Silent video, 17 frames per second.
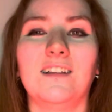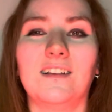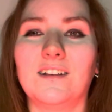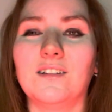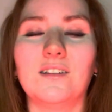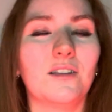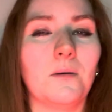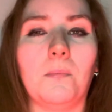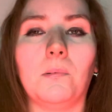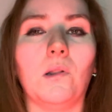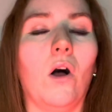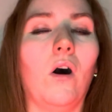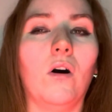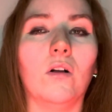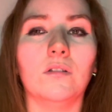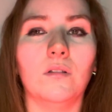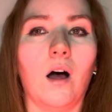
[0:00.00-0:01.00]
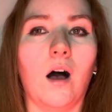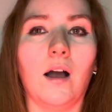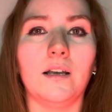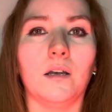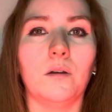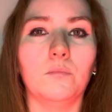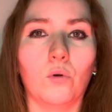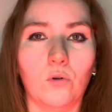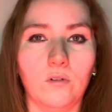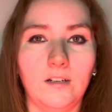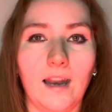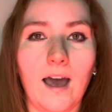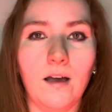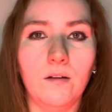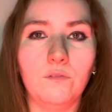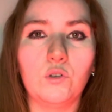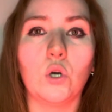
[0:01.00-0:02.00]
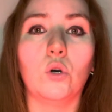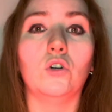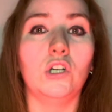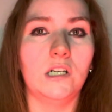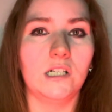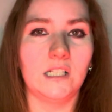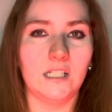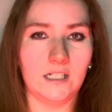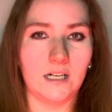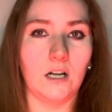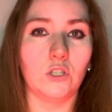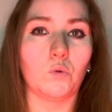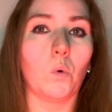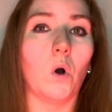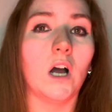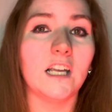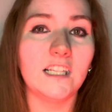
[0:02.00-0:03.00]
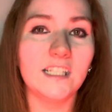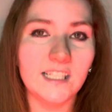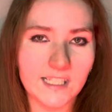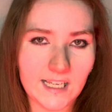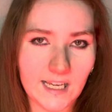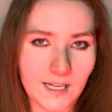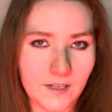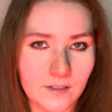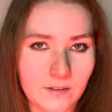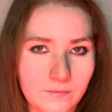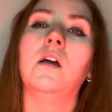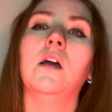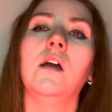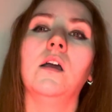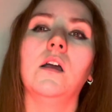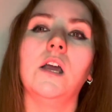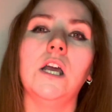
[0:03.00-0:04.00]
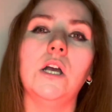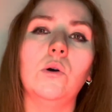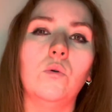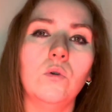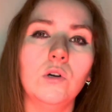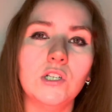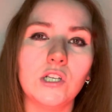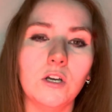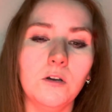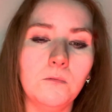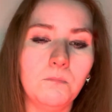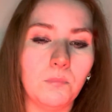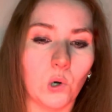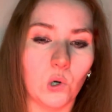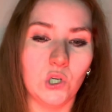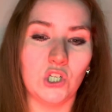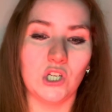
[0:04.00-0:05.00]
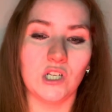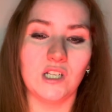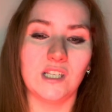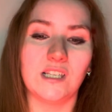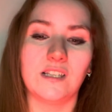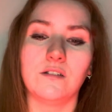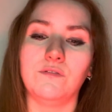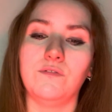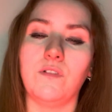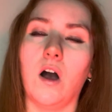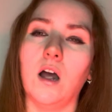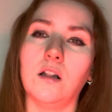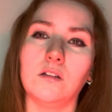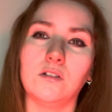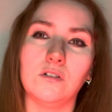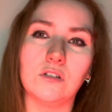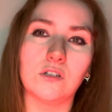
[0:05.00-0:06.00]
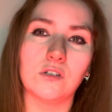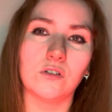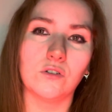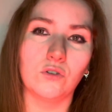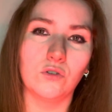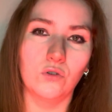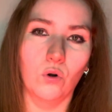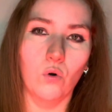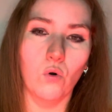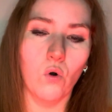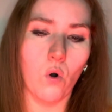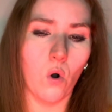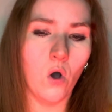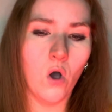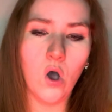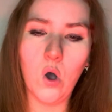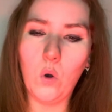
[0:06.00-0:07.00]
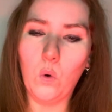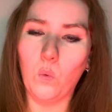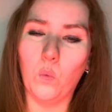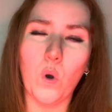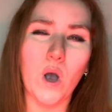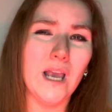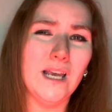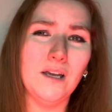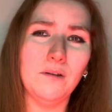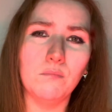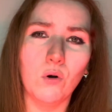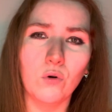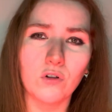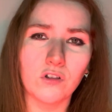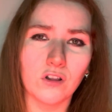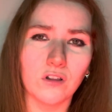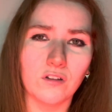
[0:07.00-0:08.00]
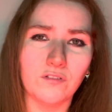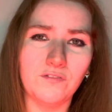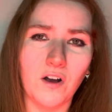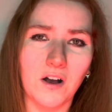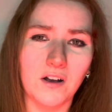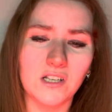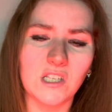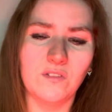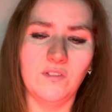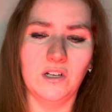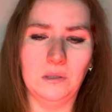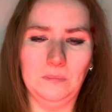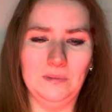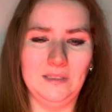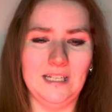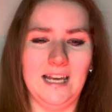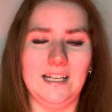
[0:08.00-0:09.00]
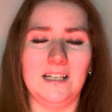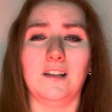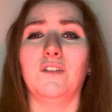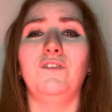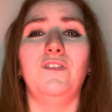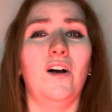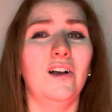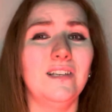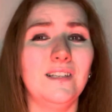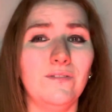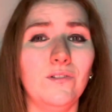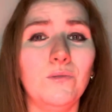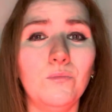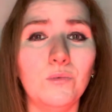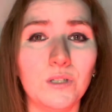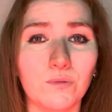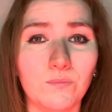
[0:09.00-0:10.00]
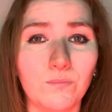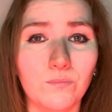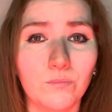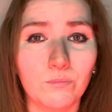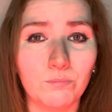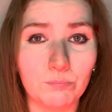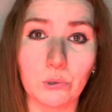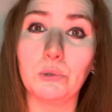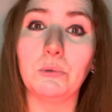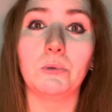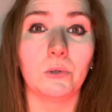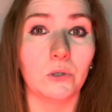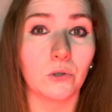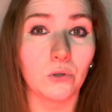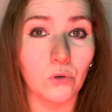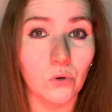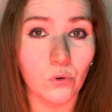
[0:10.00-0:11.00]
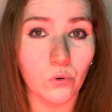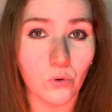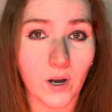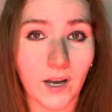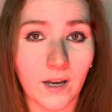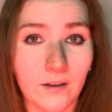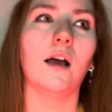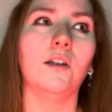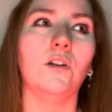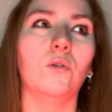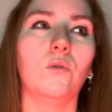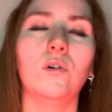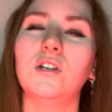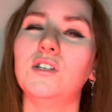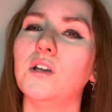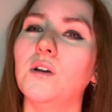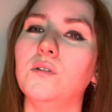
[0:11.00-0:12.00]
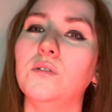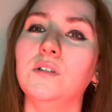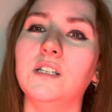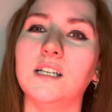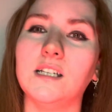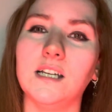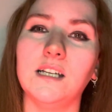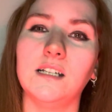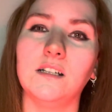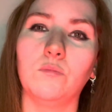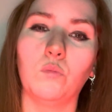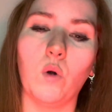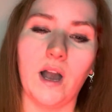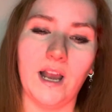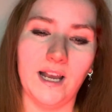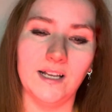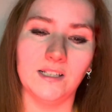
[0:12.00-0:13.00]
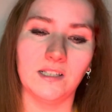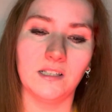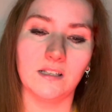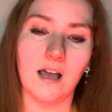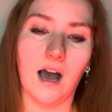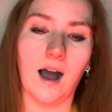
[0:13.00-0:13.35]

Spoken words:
the plot online in more depth to understand what I'd seen. It also pushes the violence and gore way more than the first film did, and the first film was brutal and gory. And it also did it in ways that